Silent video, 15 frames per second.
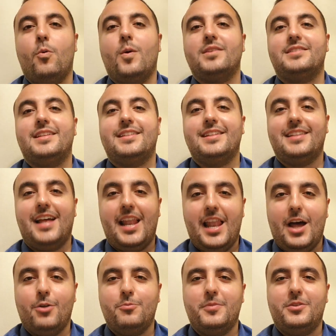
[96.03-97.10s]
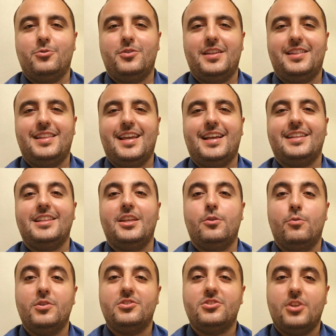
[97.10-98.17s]
was that it allowed me to detect in
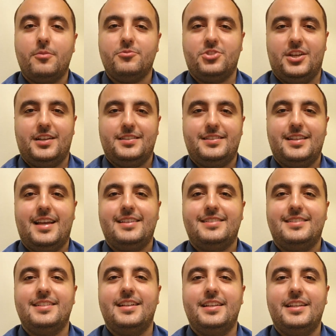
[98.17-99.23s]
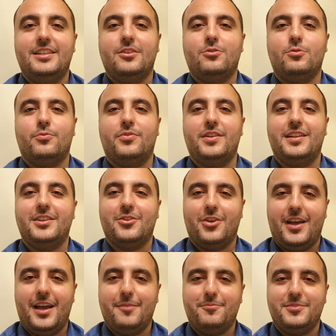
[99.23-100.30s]
which subjects I still needed to fill in the
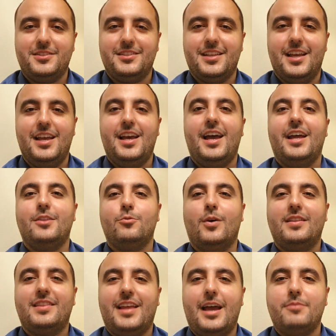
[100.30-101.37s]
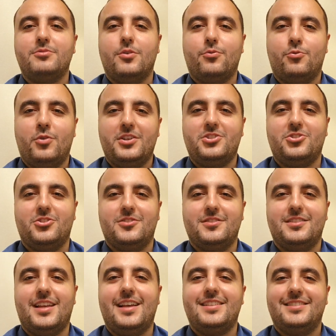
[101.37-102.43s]
gaps and what types of
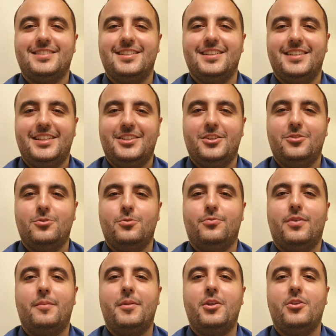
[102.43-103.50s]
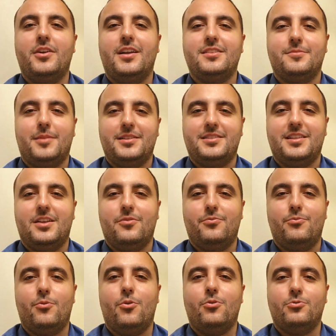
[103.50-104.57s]
questions I still needed to familiarize myself
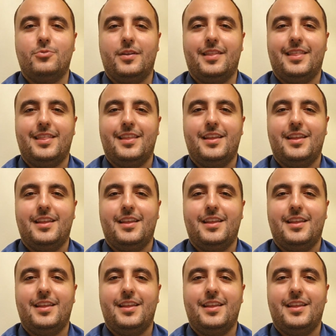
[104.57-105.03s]
more with.